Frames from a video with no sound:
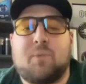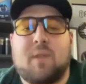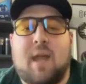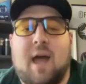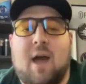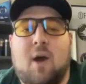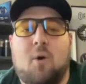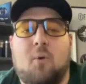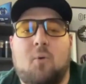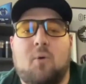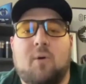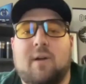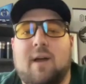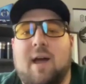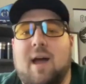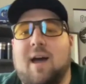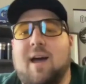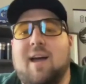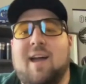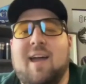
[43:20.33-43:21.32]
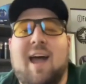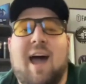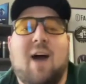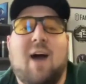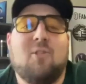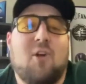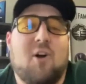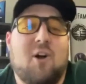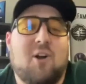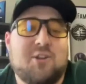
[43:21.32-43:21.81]
How
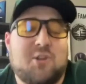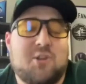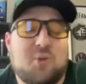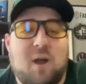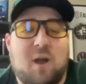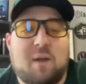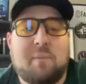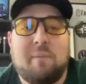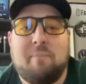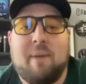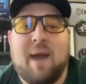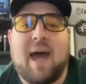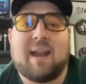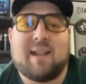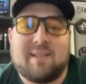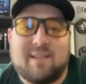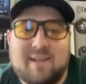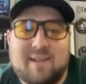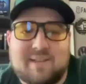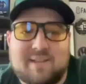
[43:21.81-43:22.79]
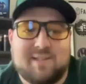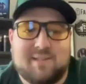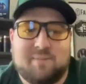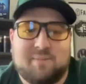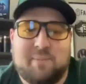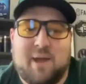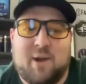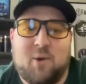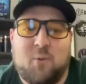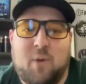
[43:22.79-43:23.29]
long do you want to be bad at this is a
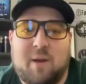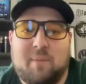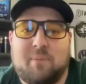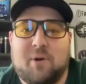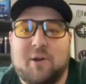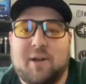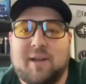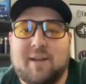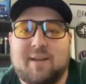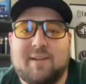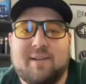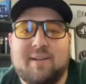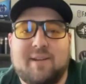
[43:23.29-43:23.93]
better way to put it.